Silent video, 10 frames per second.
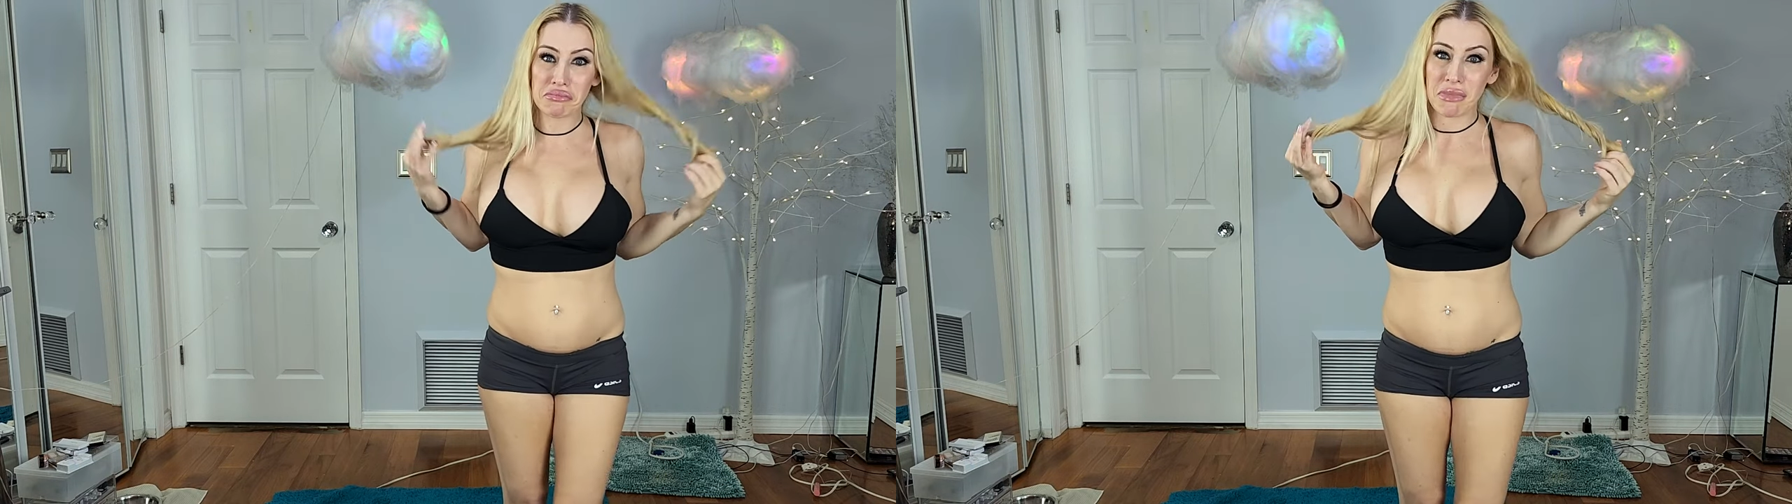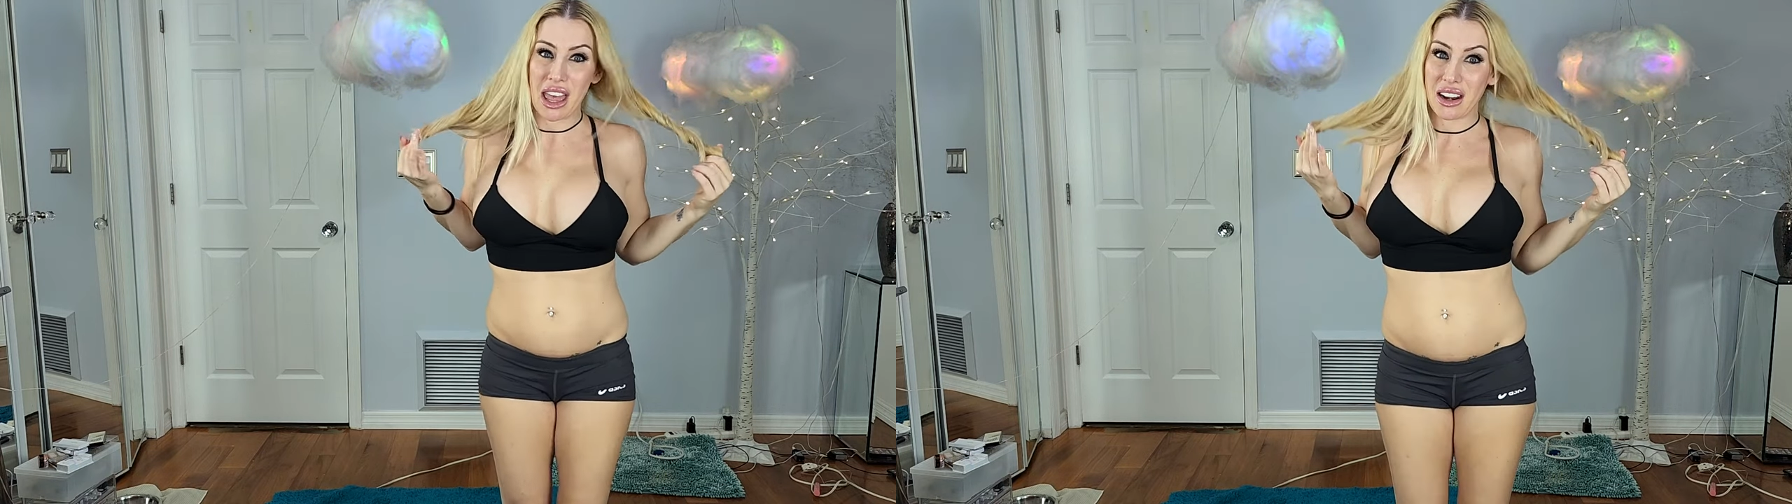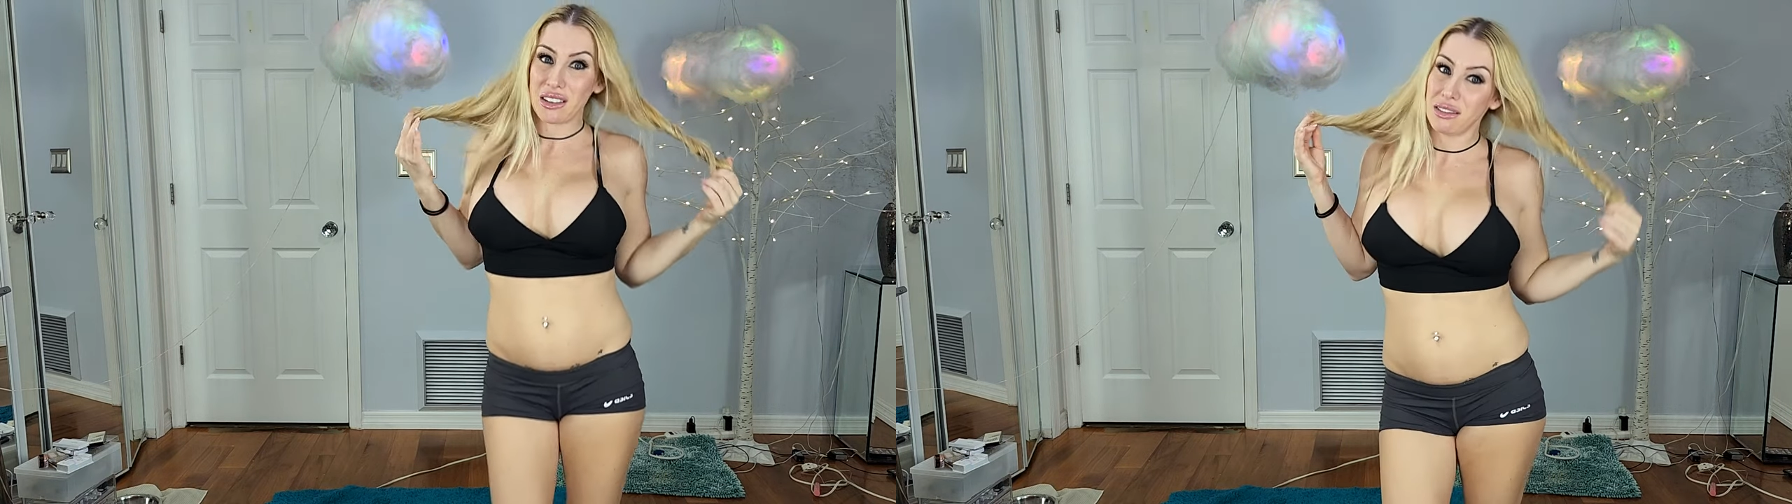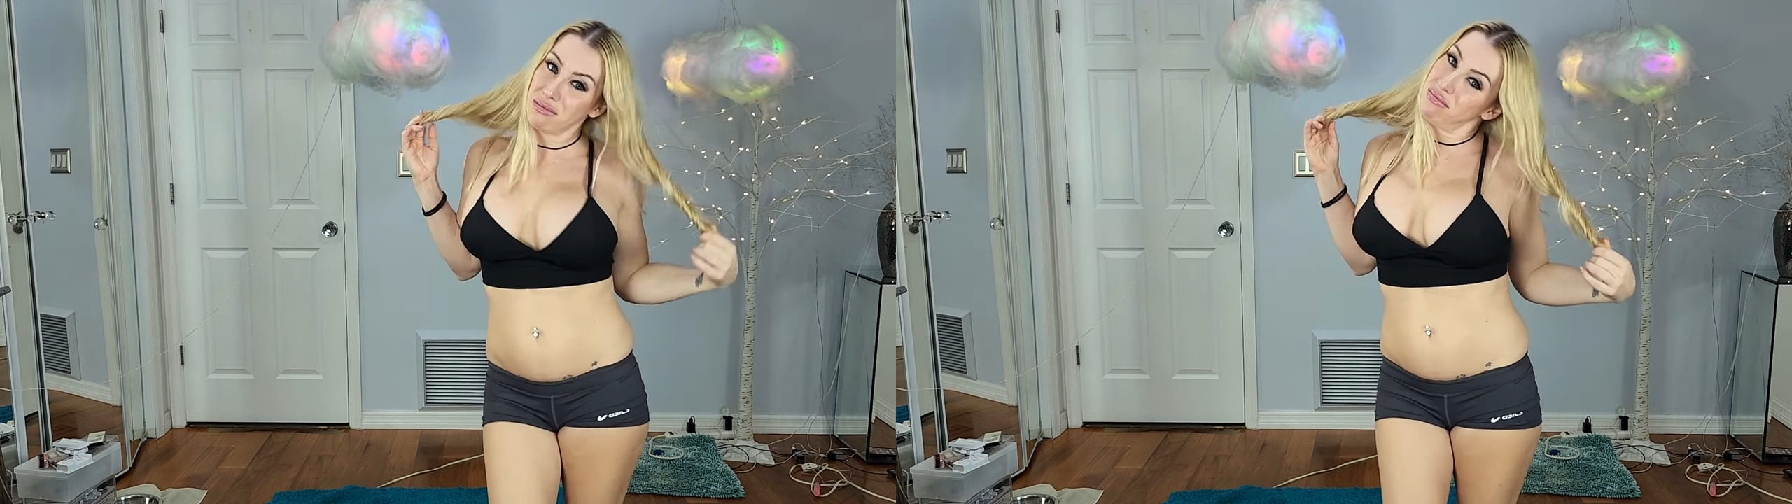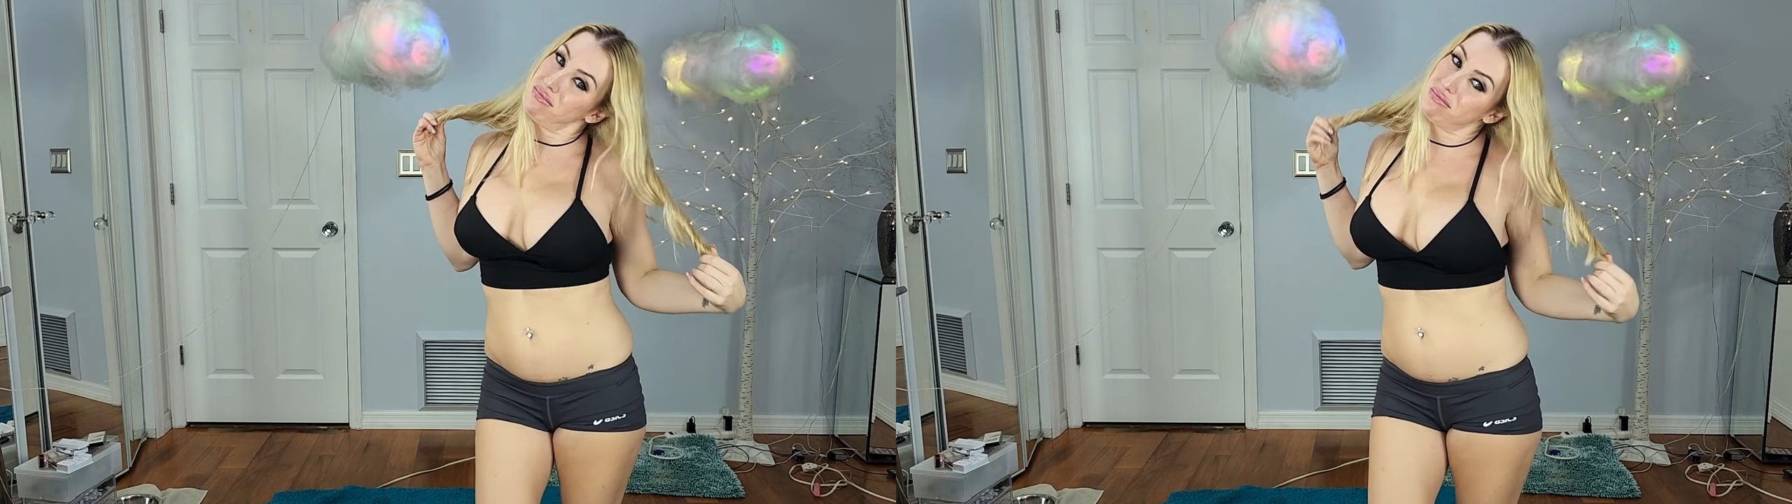
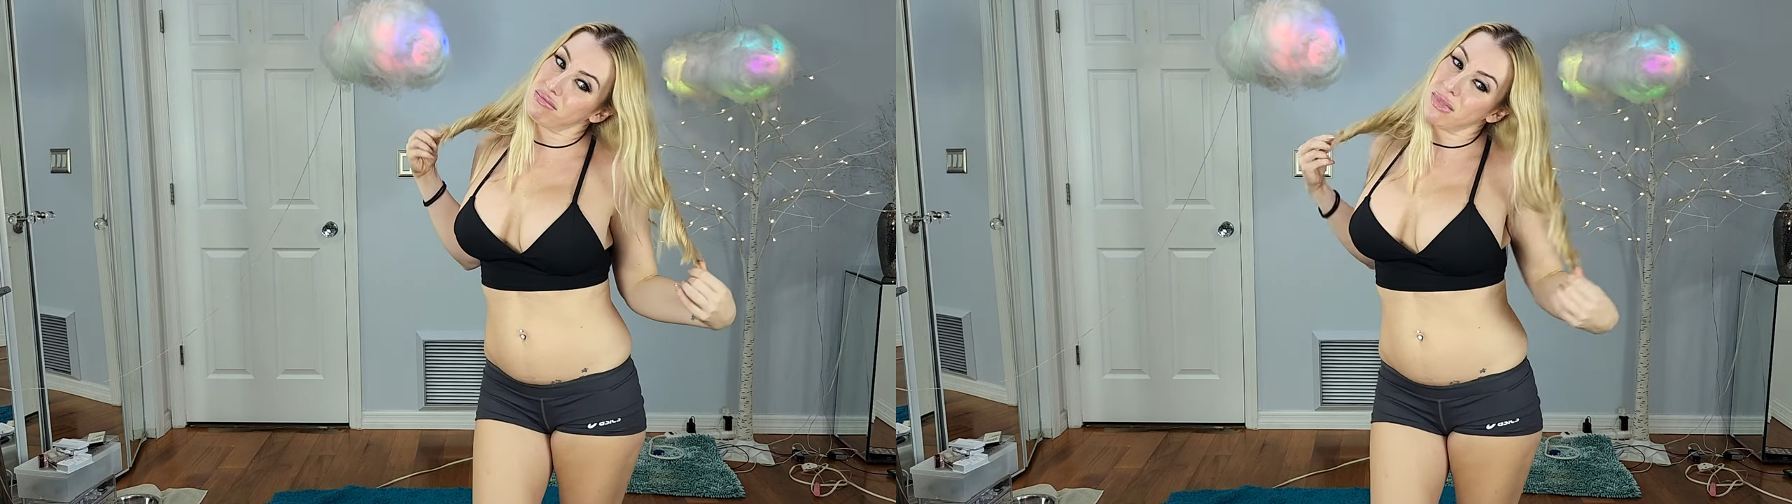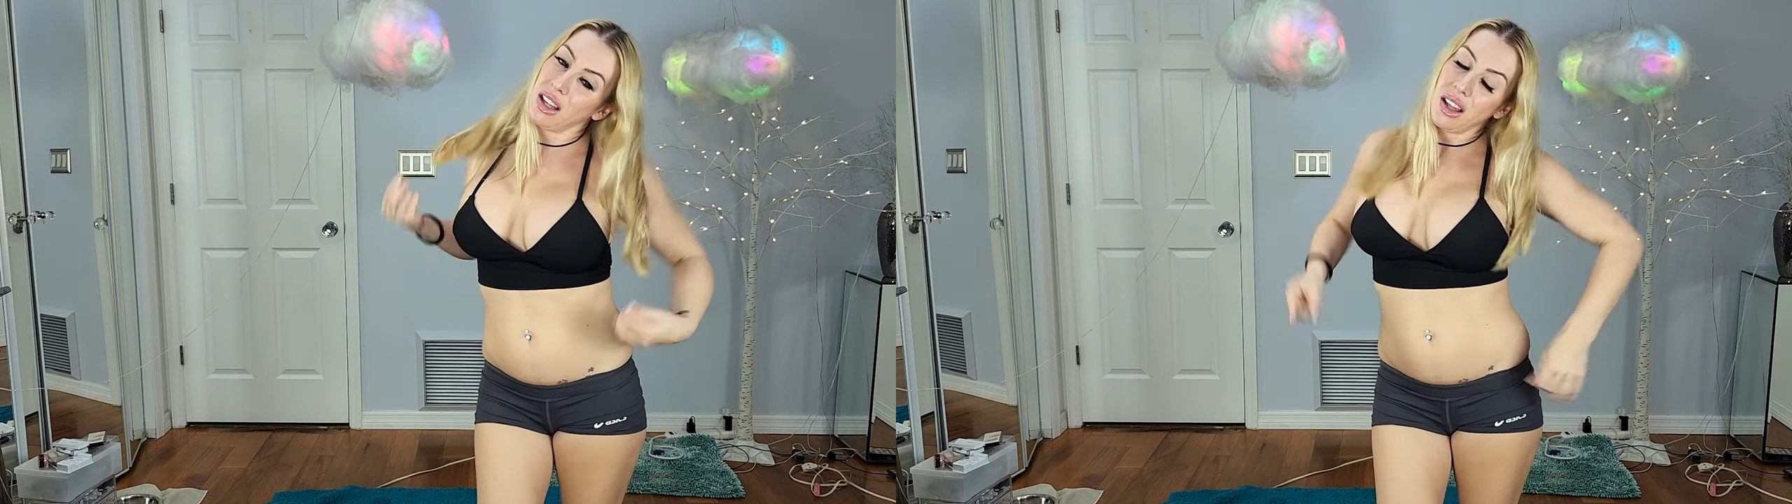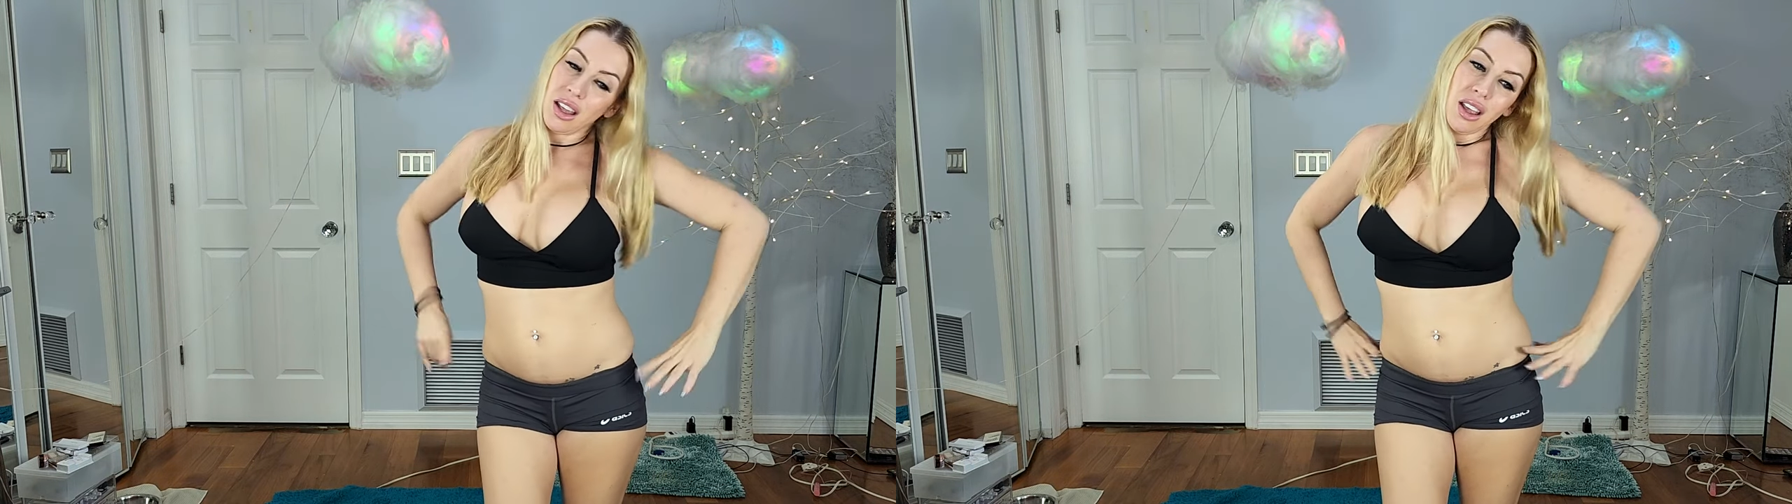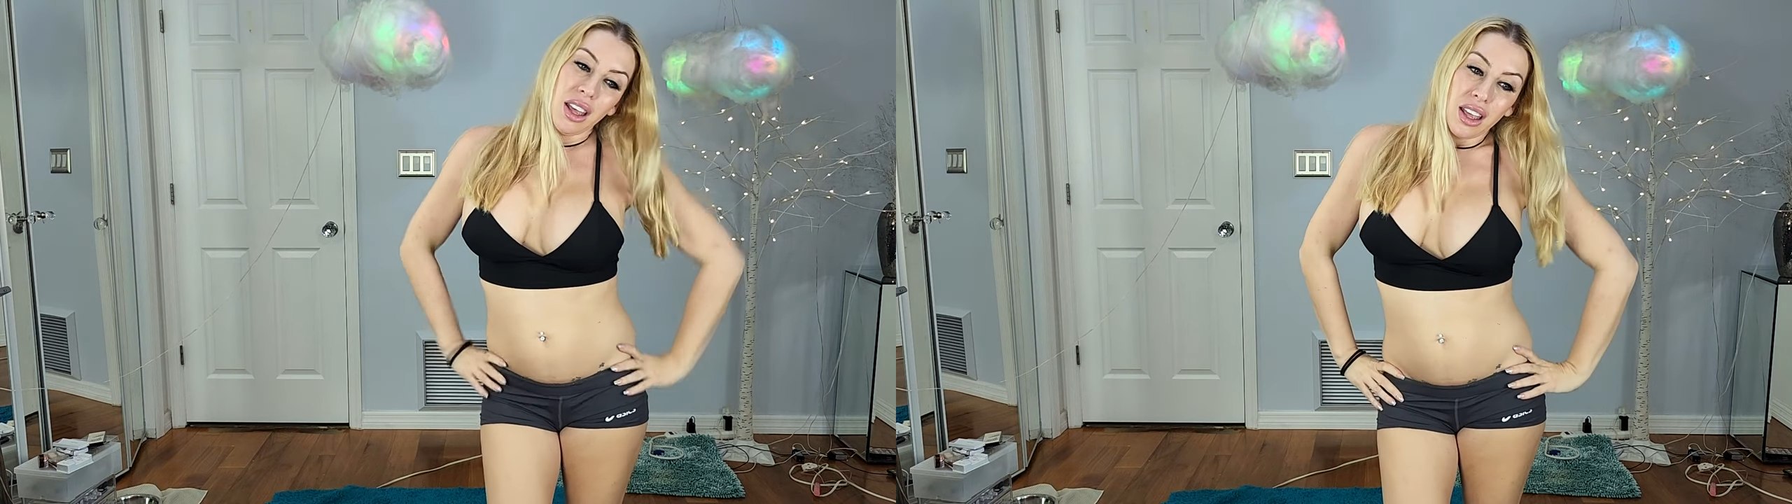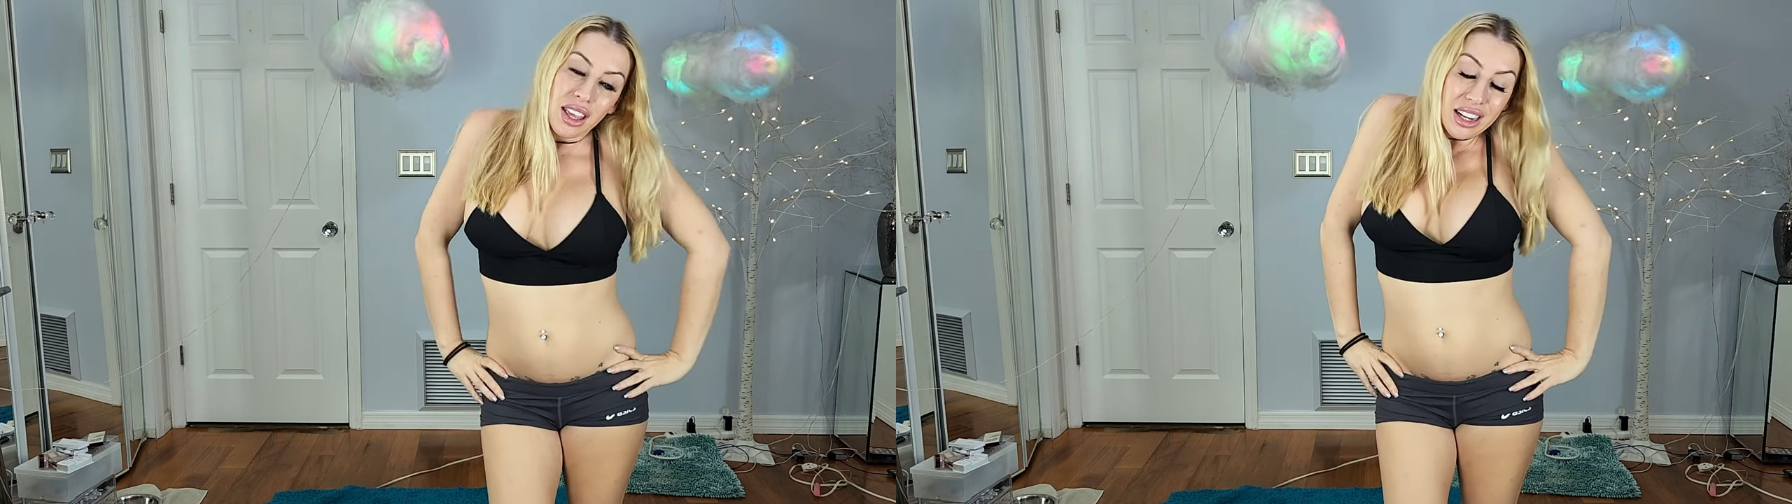
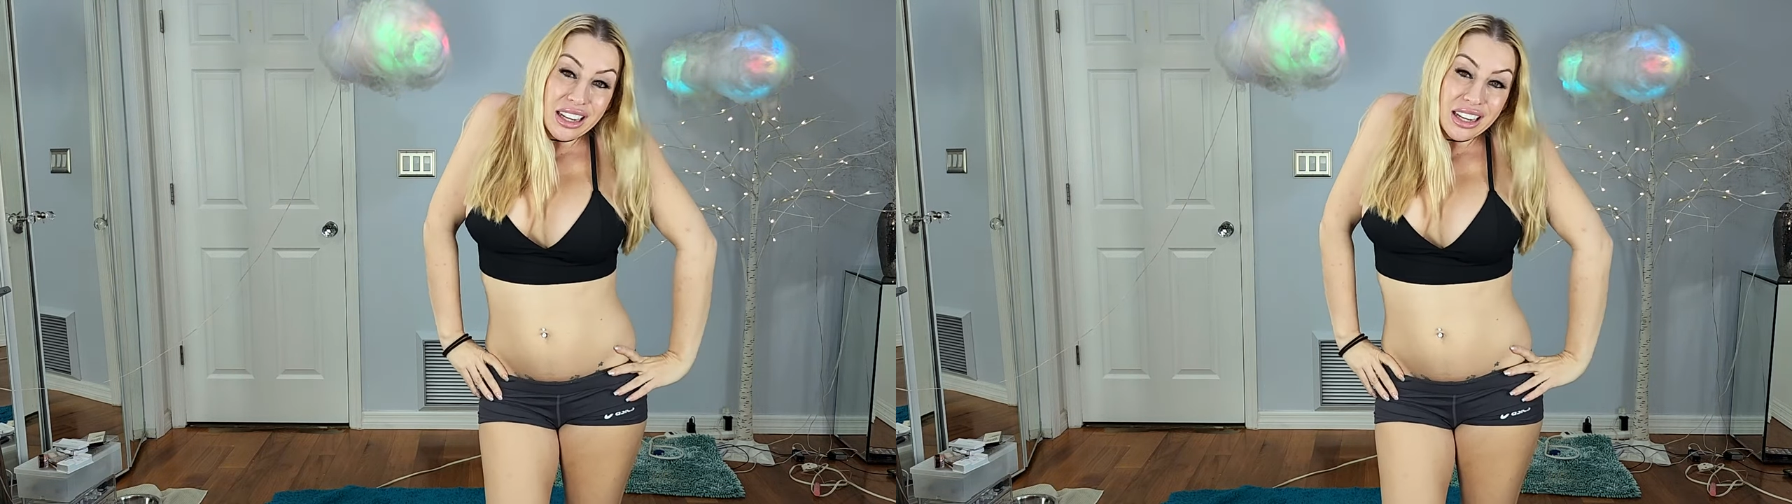And